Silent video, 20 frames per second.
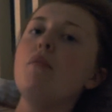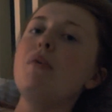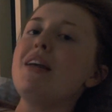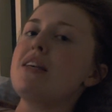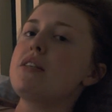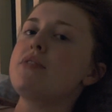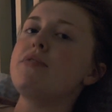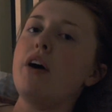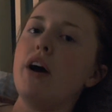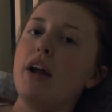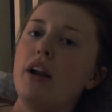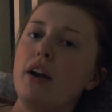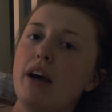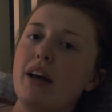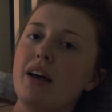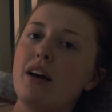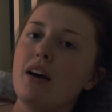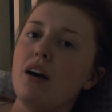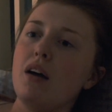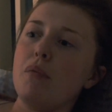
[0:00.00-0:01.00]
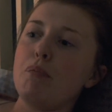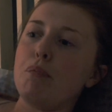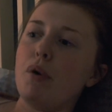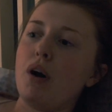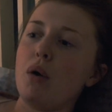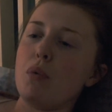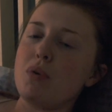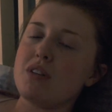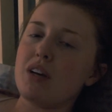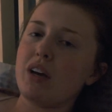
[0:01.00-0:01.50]
it's fine. Like,
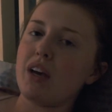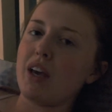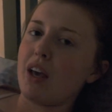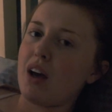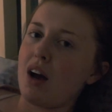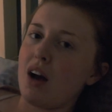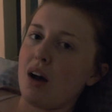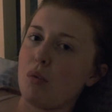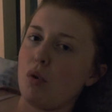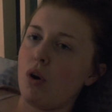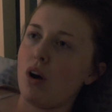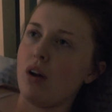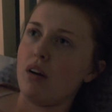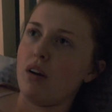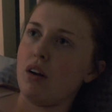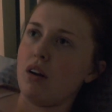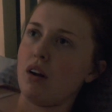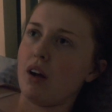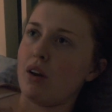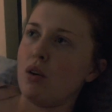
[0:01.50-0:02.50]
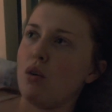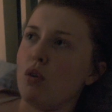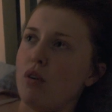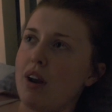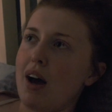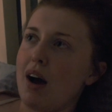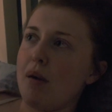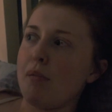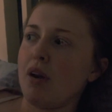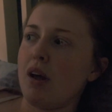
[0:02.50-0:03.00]
I was looking at what, like, not
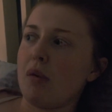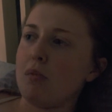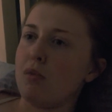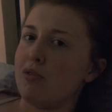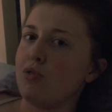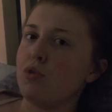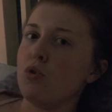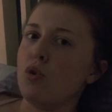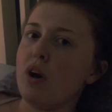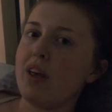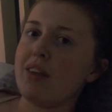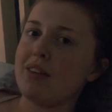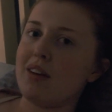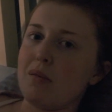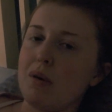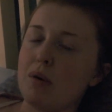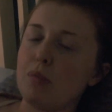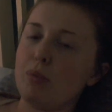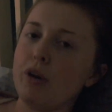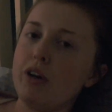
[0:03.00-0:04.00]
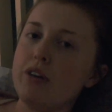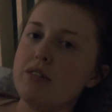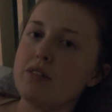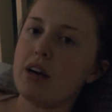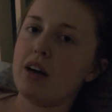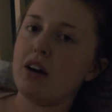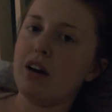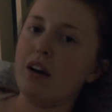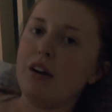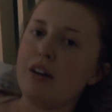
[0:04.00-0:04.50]
now, but like before, he said about
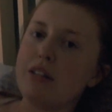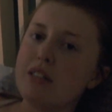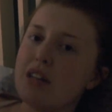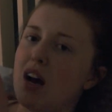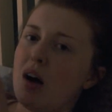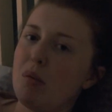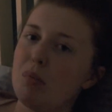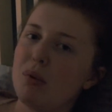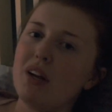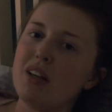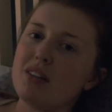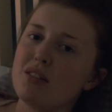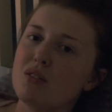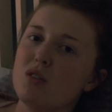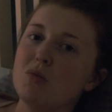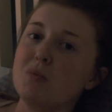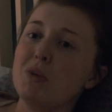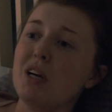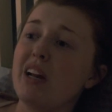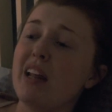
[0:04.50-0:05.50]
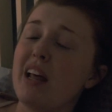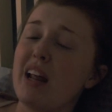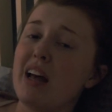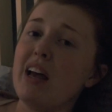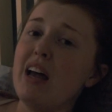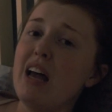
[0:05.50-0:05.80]
bruising, and I looked it up and it's normal, and